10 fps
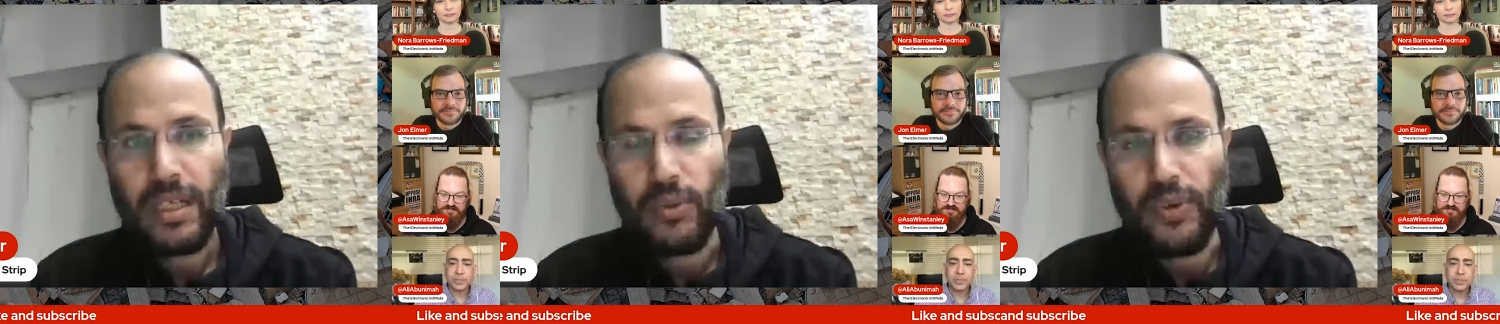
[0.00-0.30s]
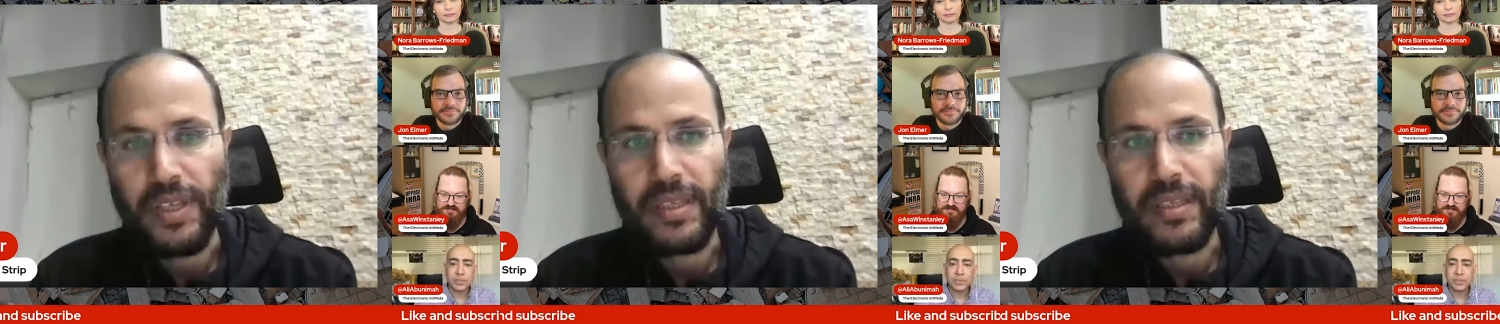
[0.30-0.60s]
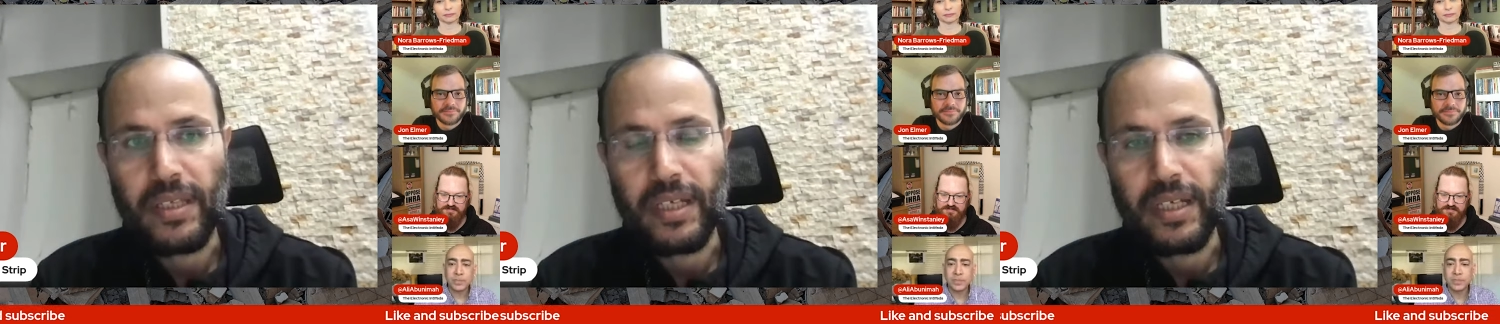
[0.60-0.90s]
Speaker 1: with
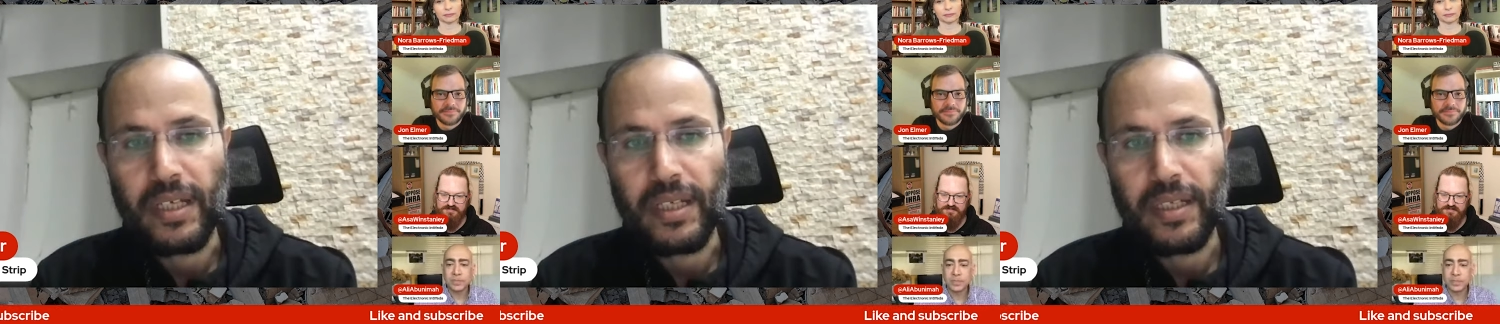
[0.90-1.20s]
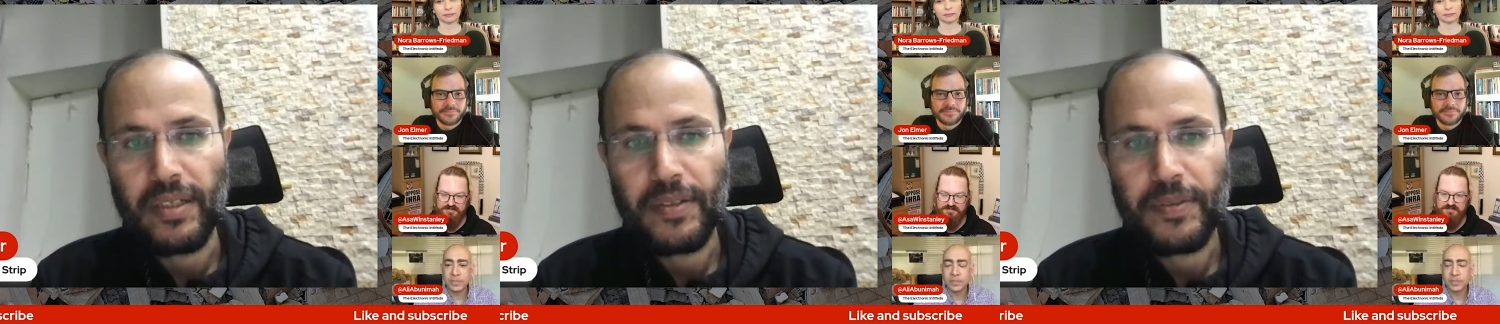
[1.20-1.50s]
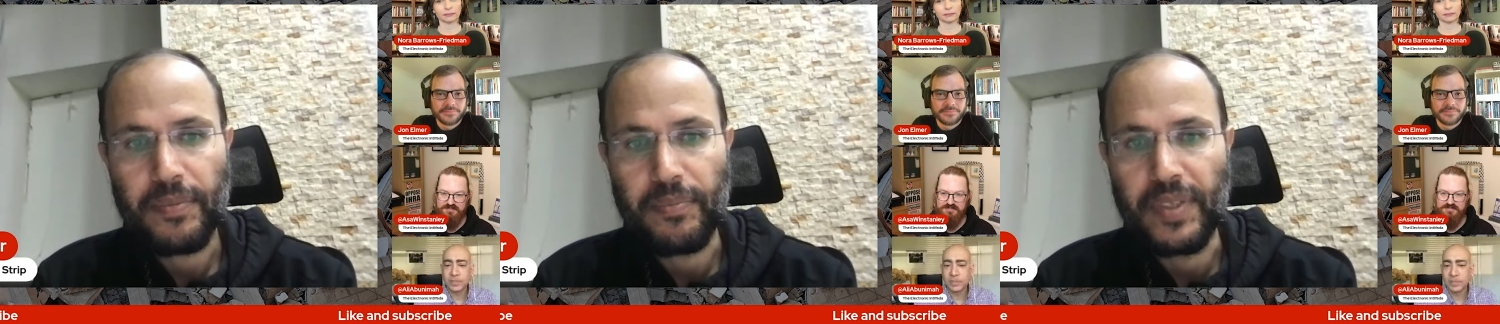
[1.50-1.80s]
uh,
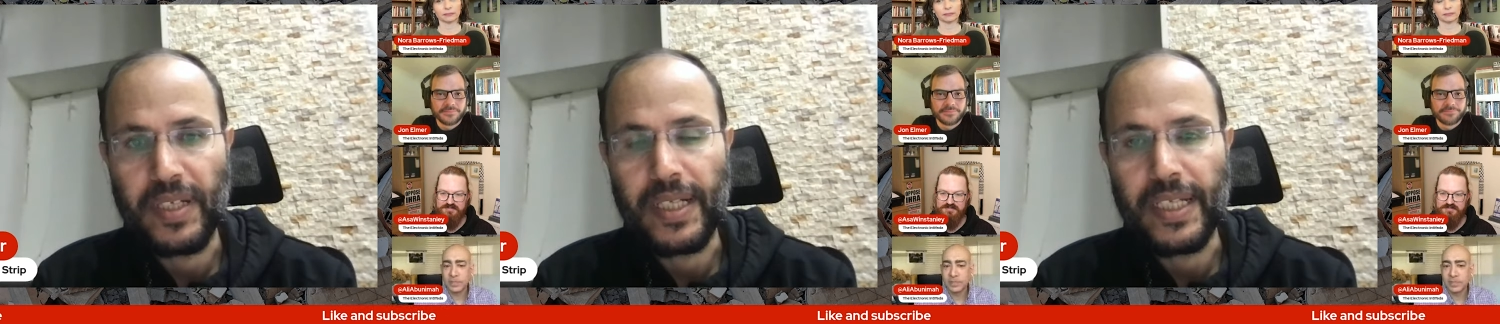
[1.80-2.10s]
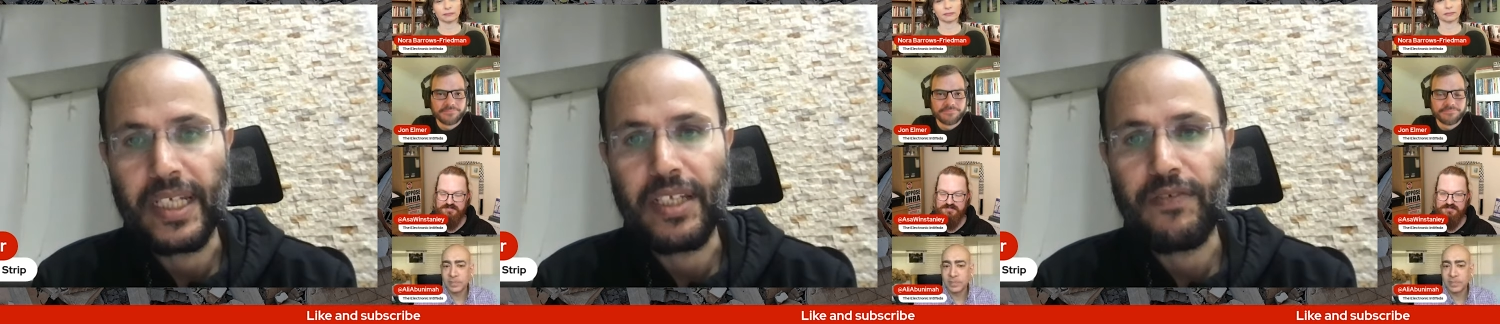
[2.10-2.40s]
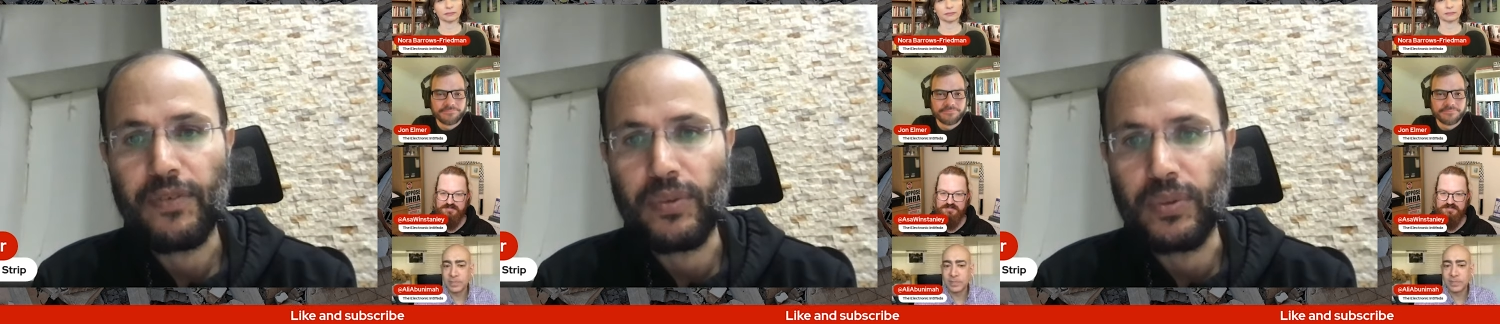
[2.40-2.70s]
barely any
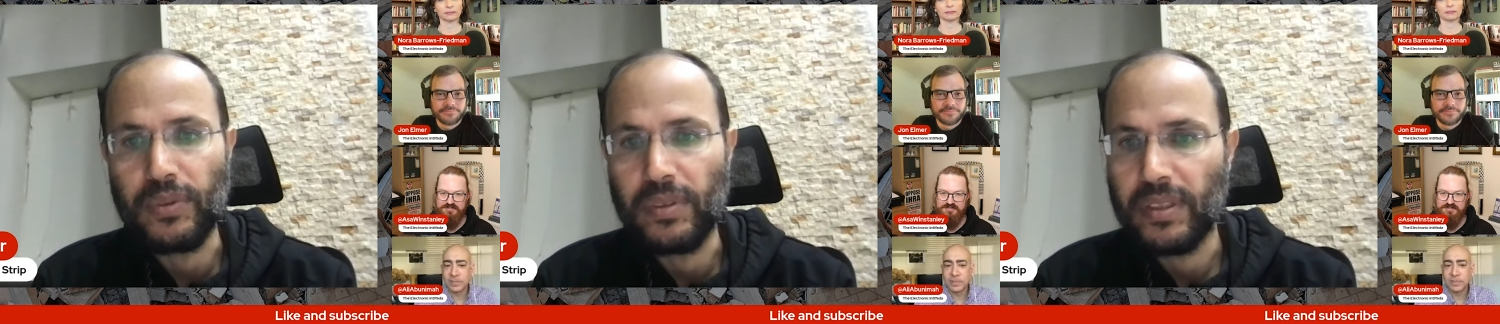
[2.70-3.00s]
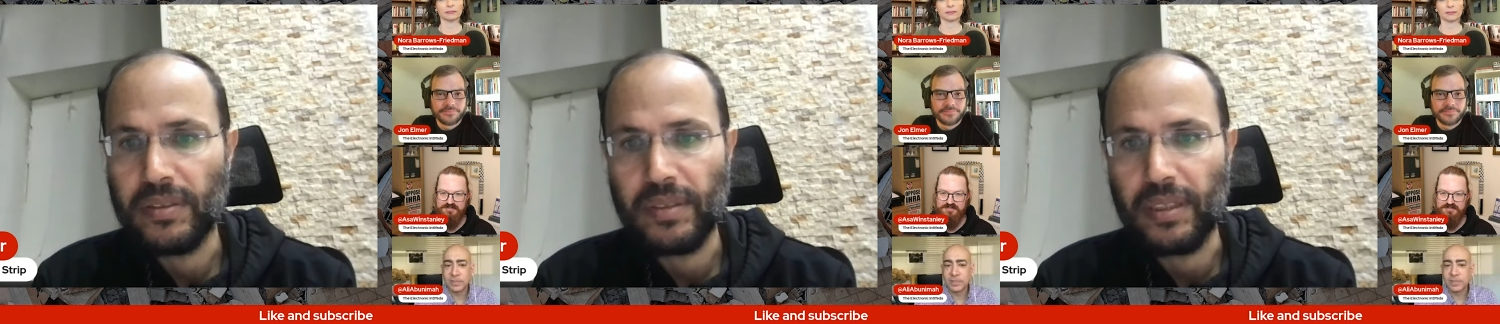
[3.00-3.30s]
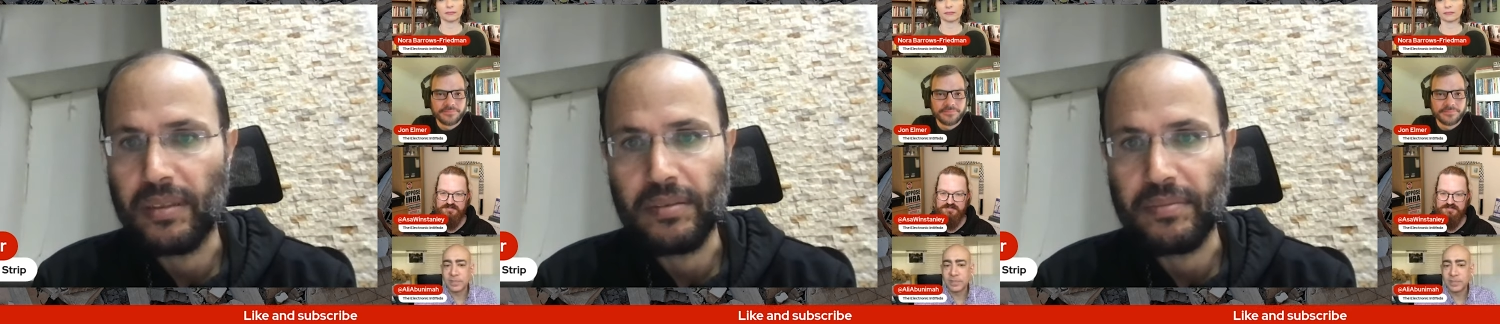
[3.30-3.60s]
food,
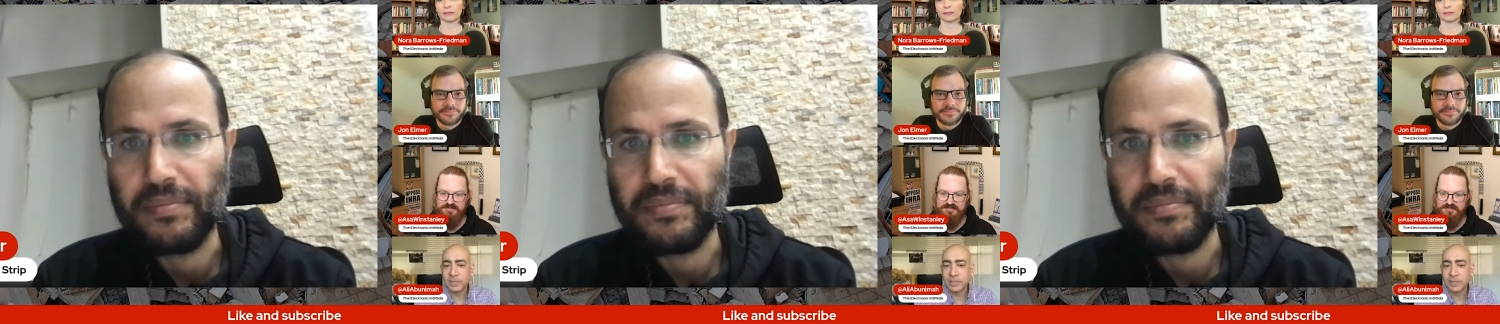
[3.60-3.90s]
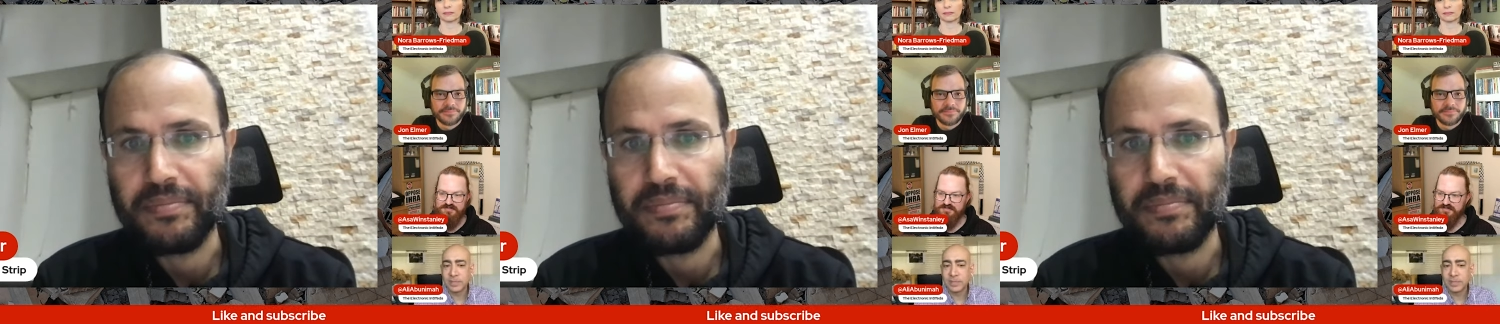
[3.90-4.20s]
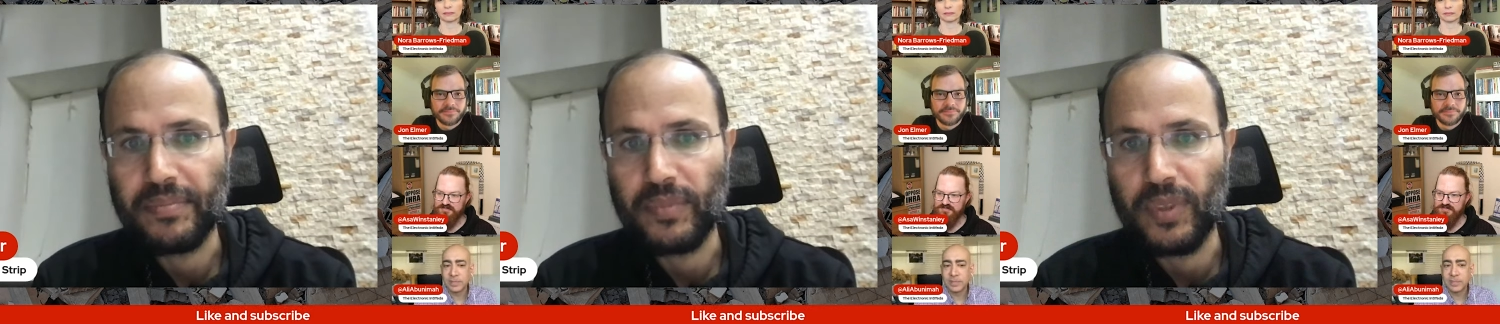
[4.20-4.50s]
um,
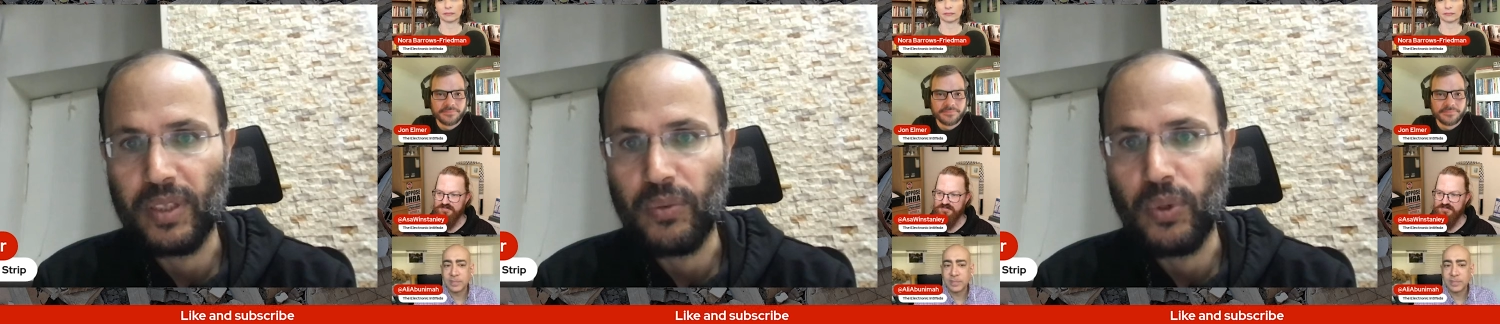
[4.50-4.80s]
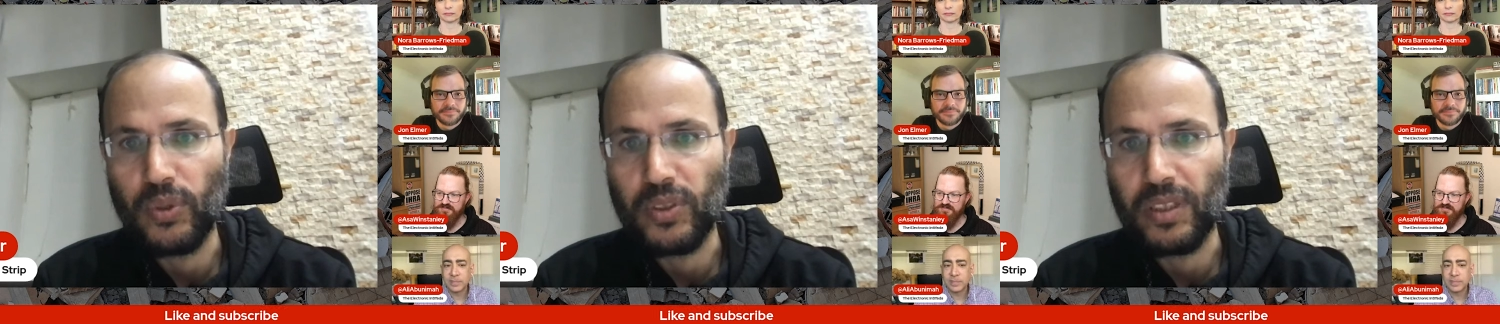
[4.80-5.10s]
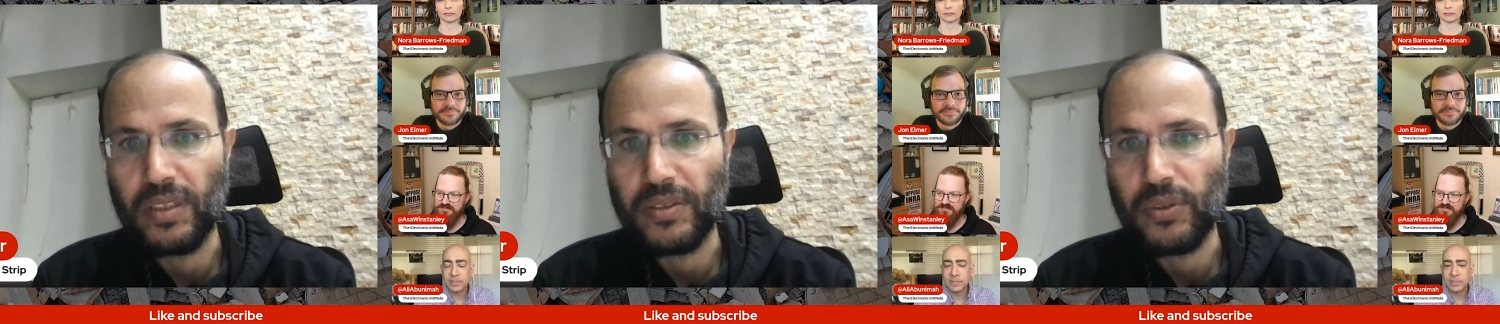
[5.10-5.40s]

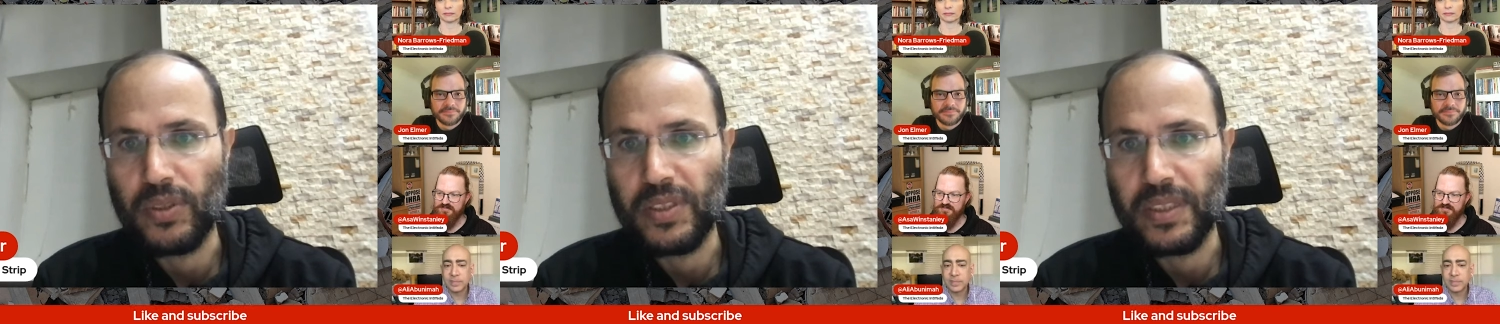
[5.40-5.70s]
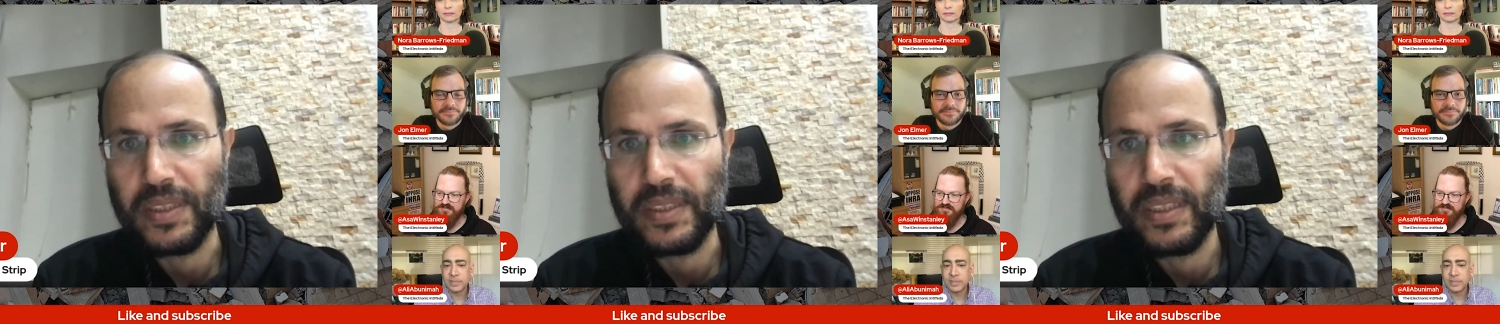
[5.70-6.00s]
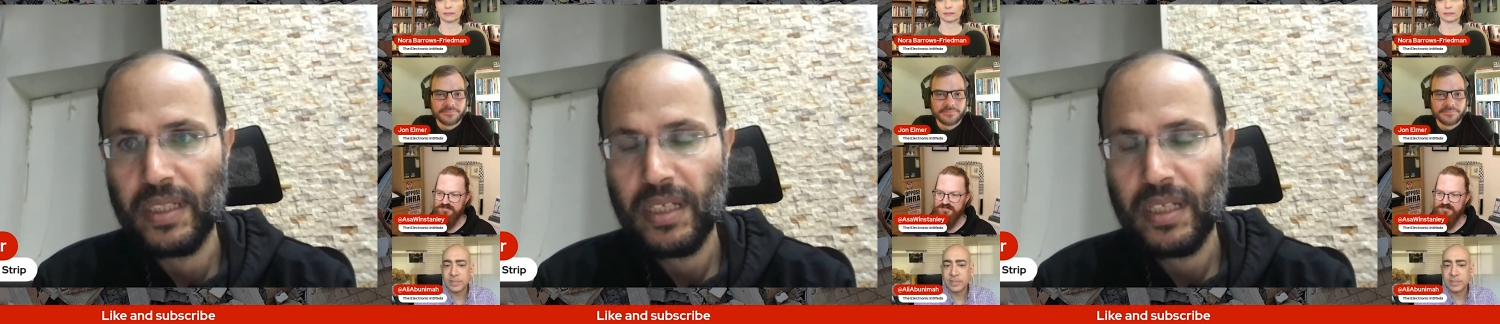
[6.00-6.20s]
water sources,